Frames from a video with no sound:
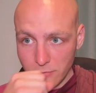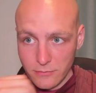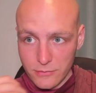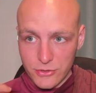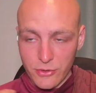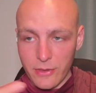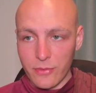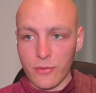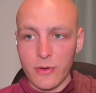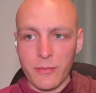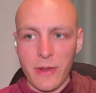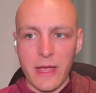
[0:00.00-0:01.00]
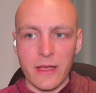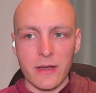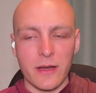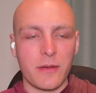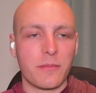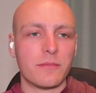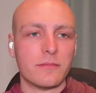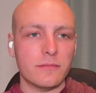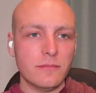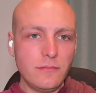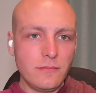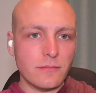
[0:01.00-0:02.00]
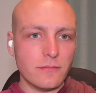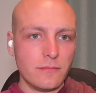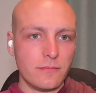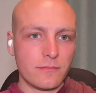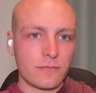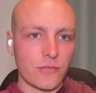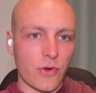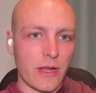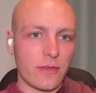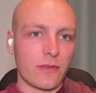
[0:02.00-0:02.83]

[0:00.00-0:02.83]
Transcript: So he threw it back at him, right?